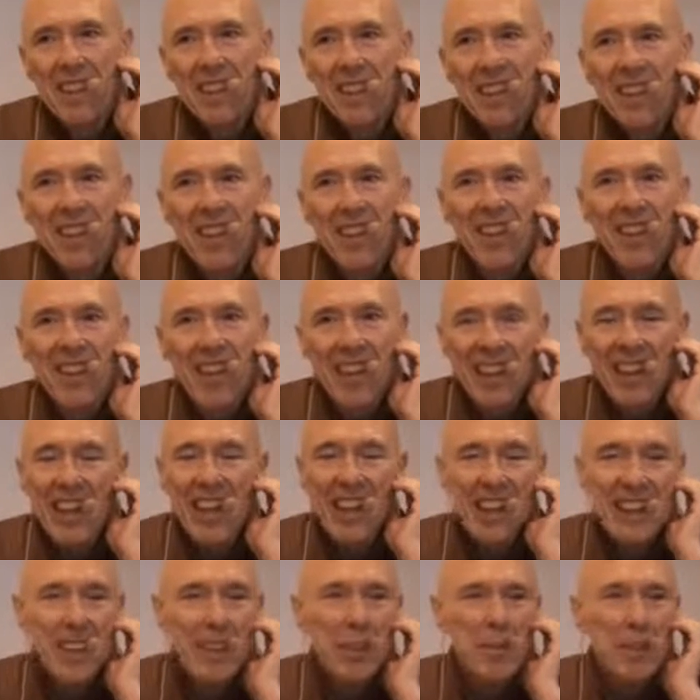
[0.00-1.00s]
and the
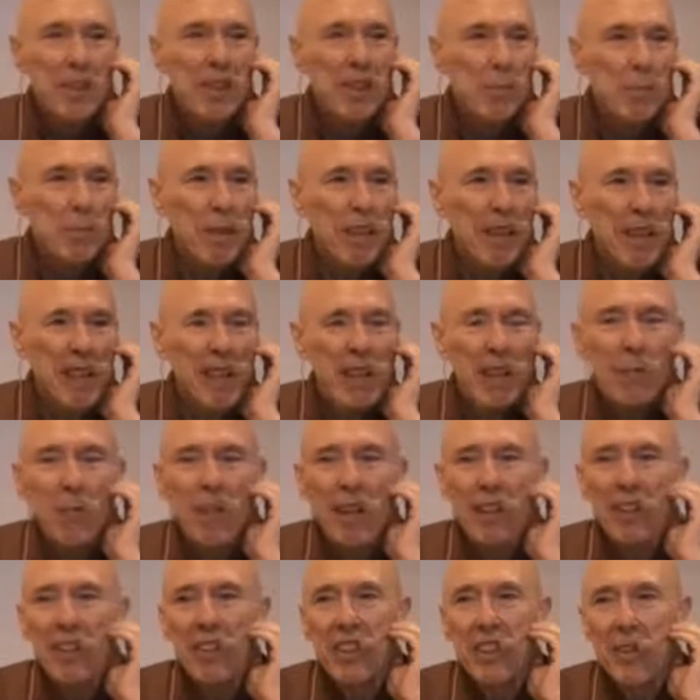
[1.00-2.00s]
king has been speaking
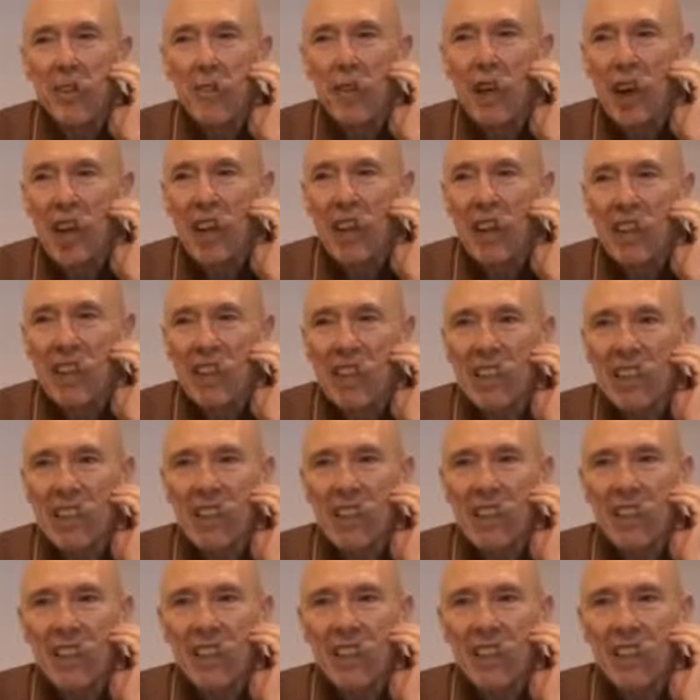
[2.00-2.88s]
about him highly.